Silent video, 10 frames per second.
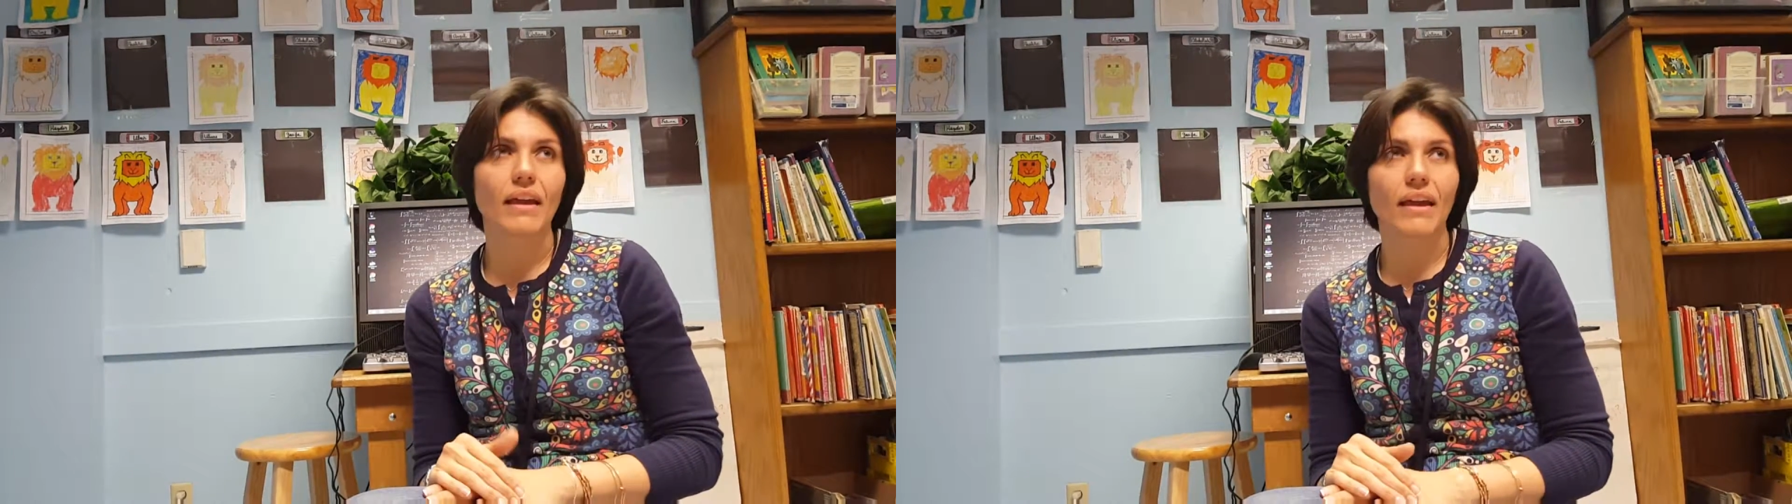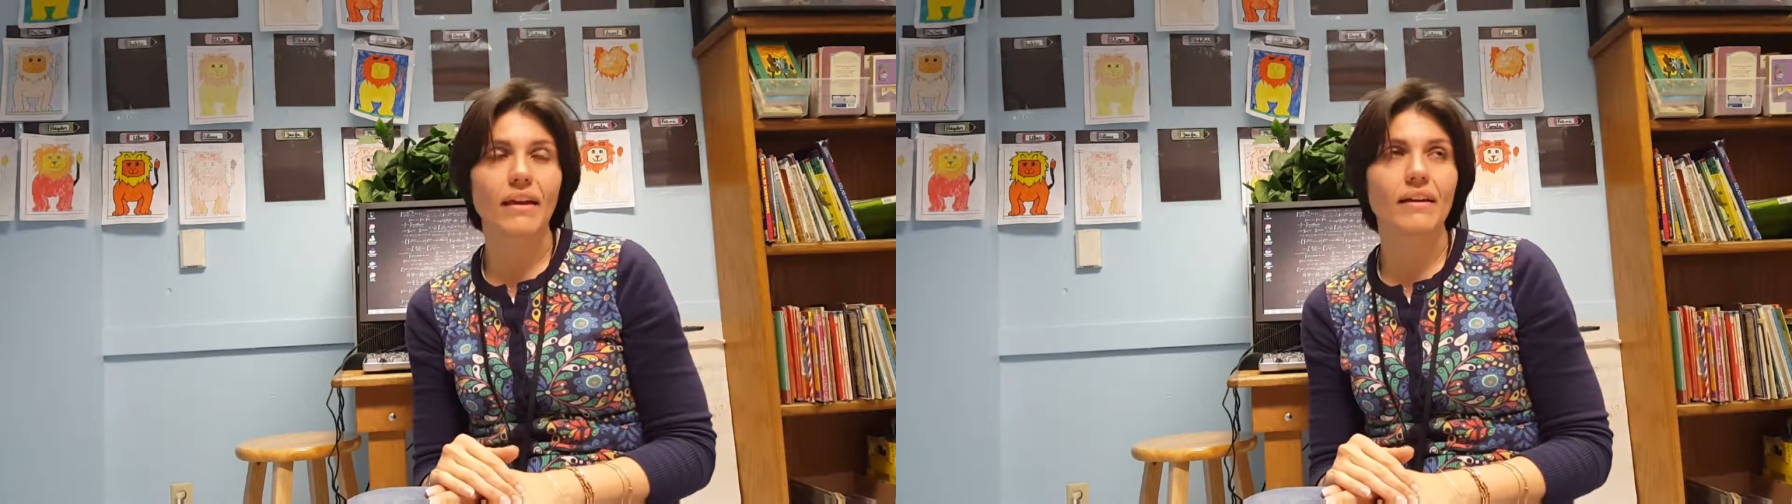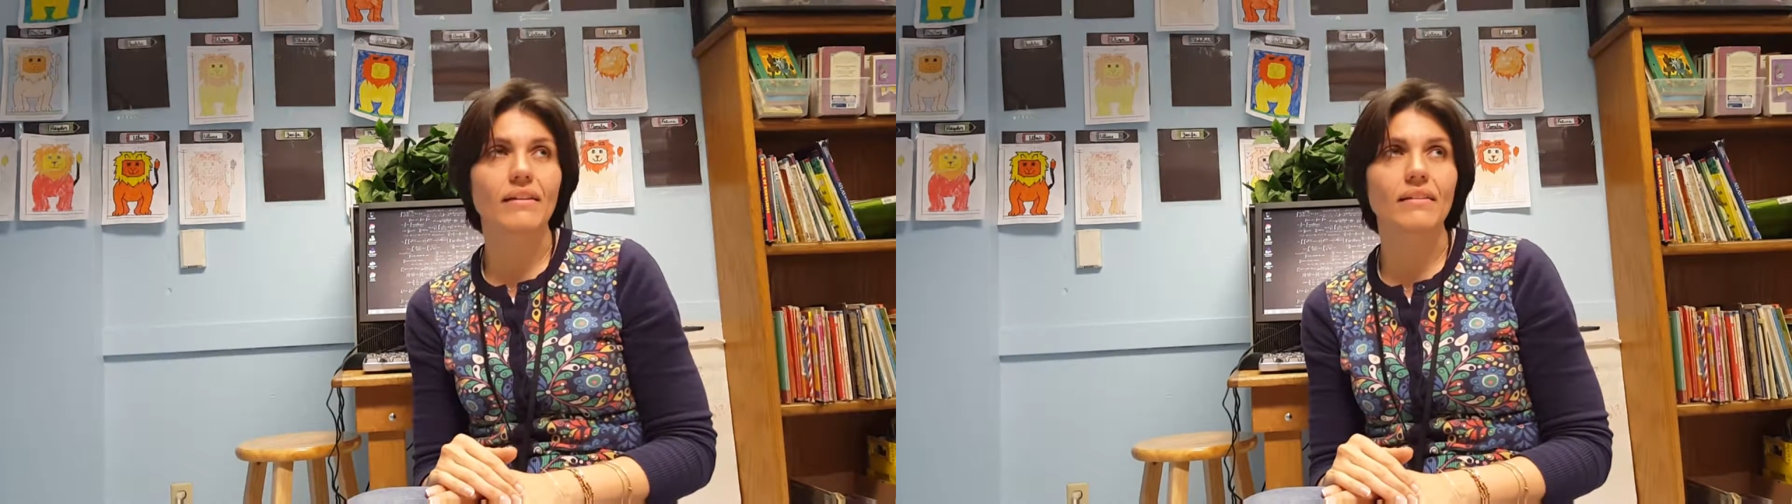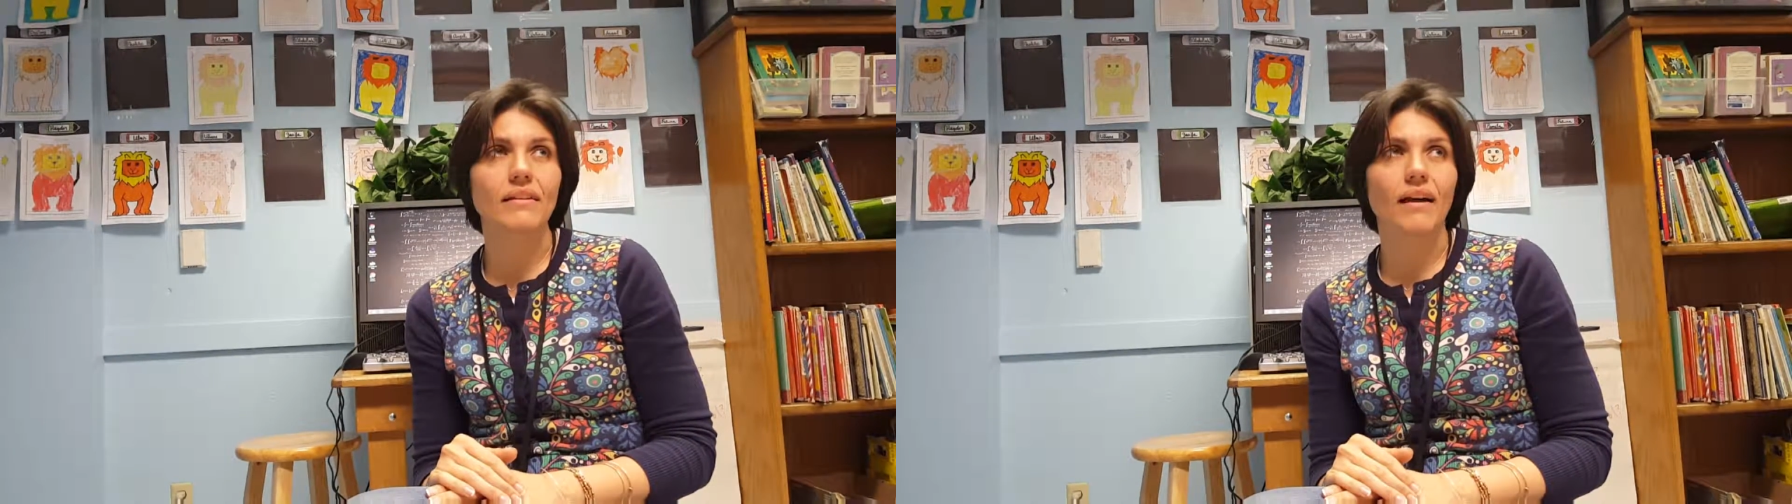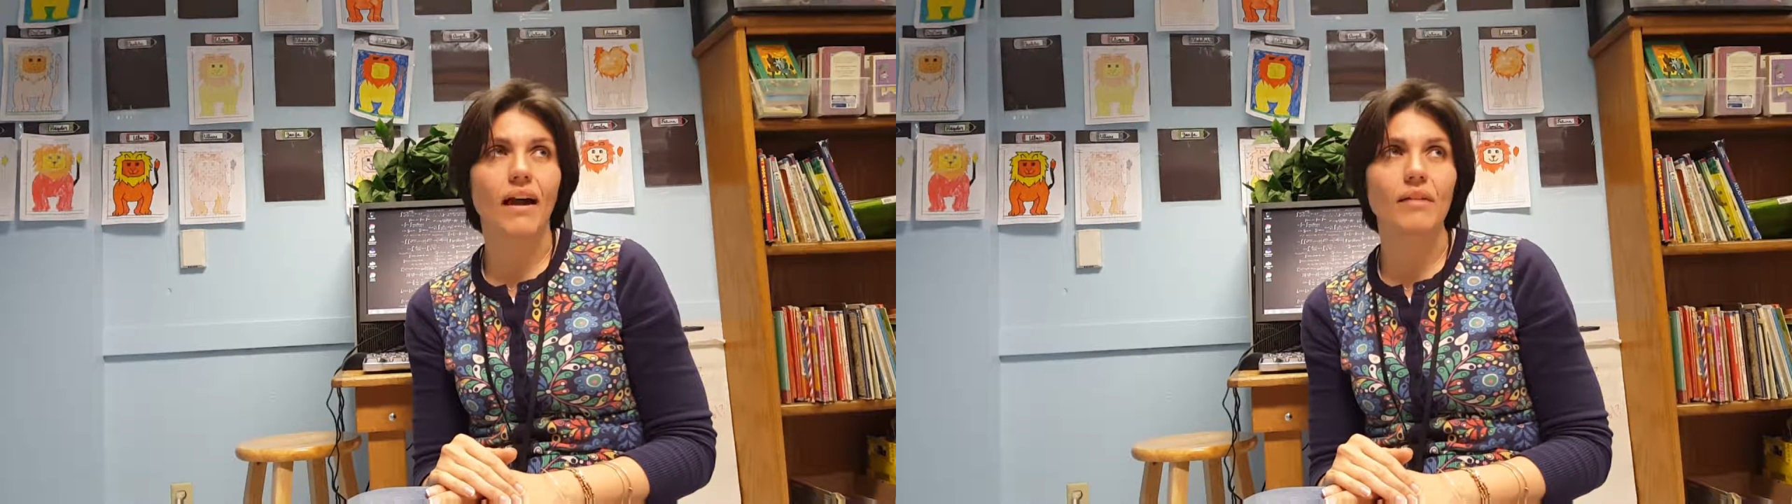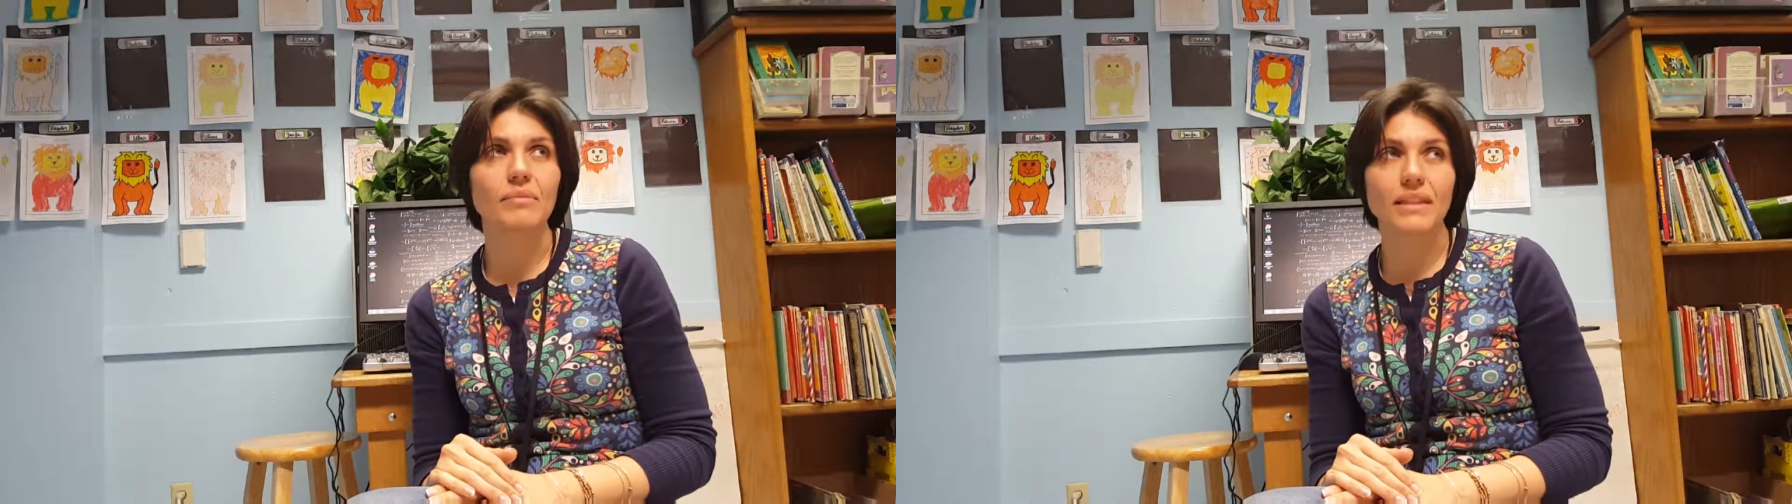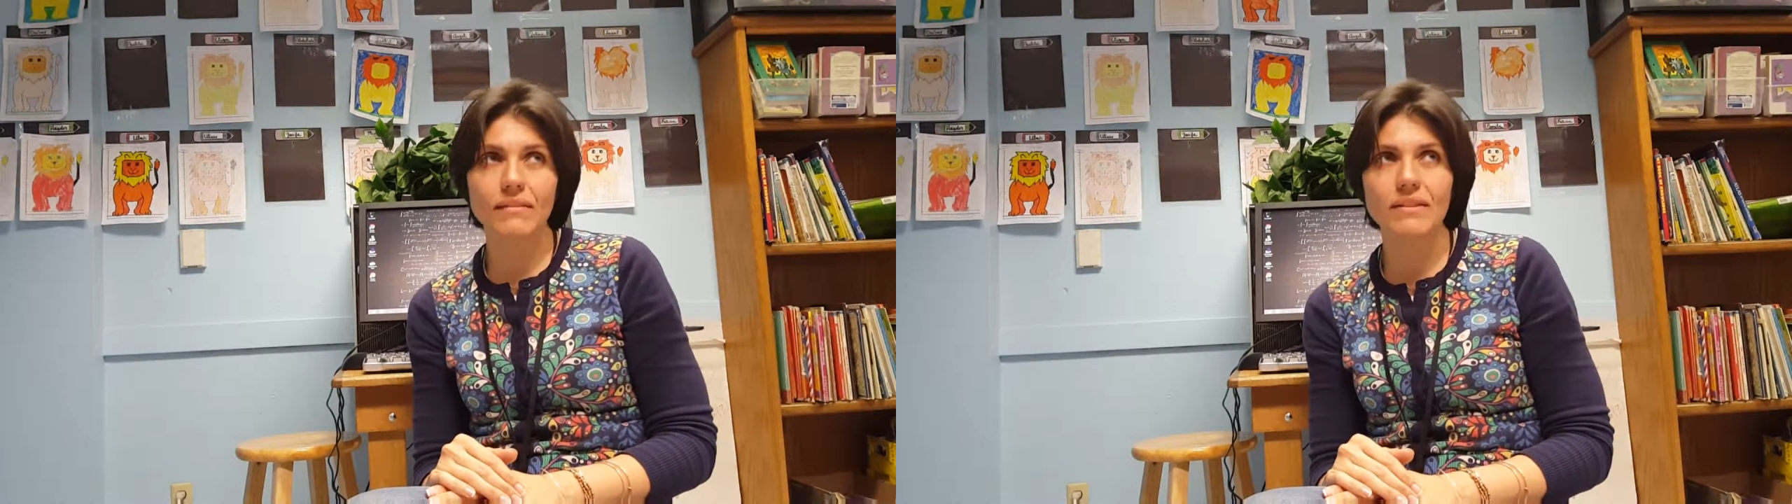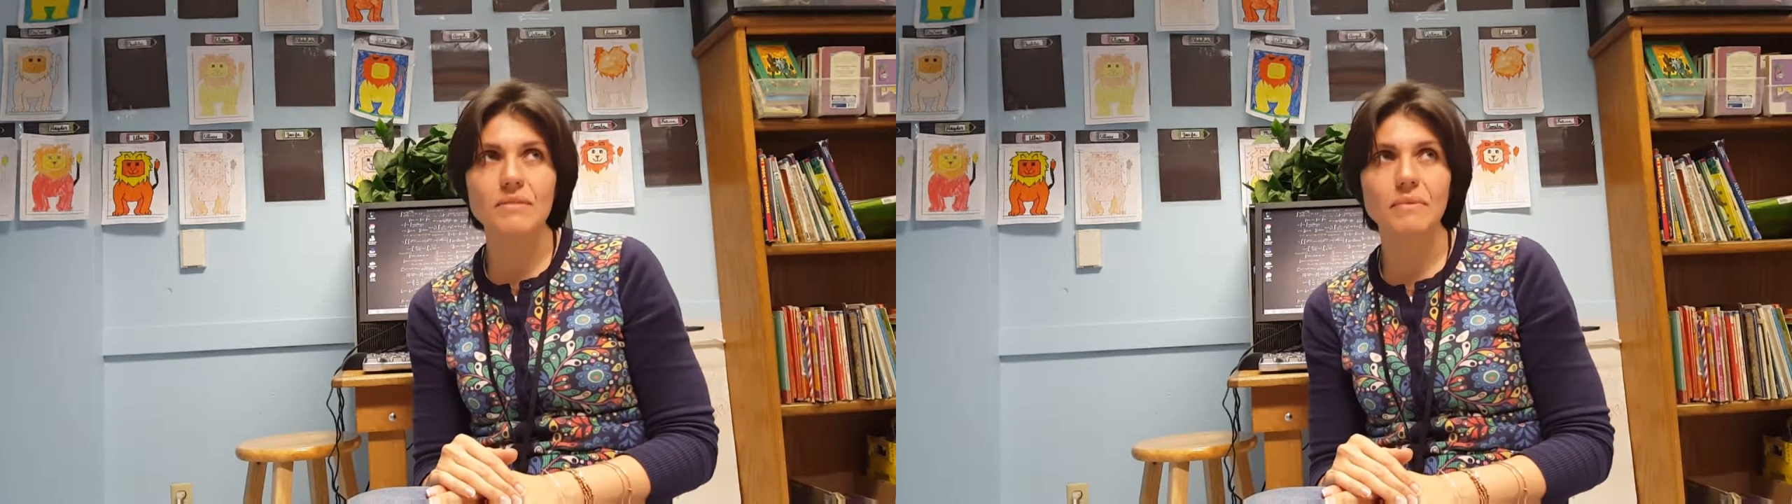And I believe this